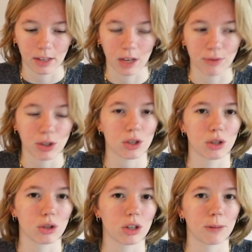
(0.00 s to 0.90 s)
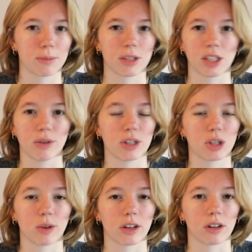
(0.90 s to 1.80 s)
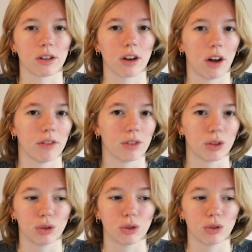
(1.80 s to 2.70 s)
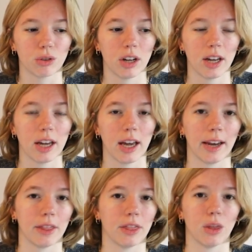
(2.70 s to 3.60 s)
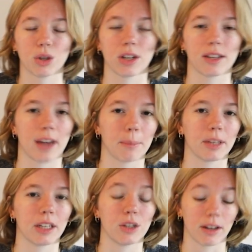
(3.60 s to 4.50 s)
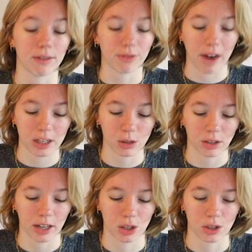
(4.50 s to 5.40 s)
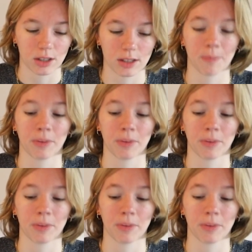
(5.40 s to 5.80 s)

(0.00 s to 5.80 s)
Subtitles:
if you just look up series tracker on Google and then Notion template, you can find this one, and I just